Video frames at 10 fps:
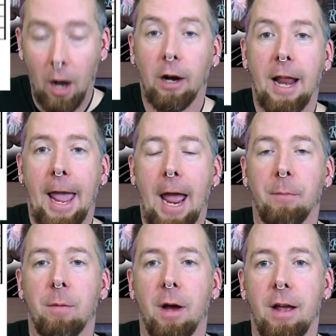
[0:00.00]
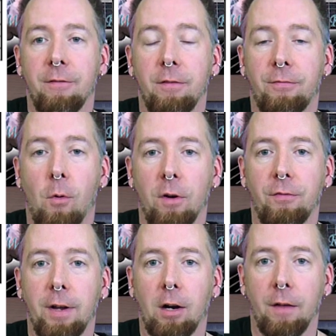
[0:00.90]
I'm going to hammer my 4th
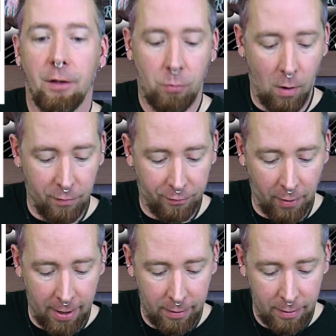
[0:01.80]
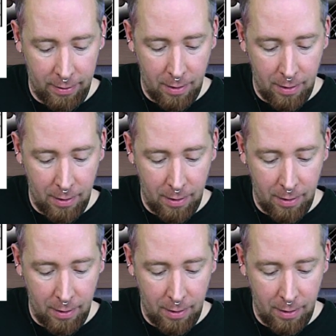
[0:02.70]
finger on the 12th fret,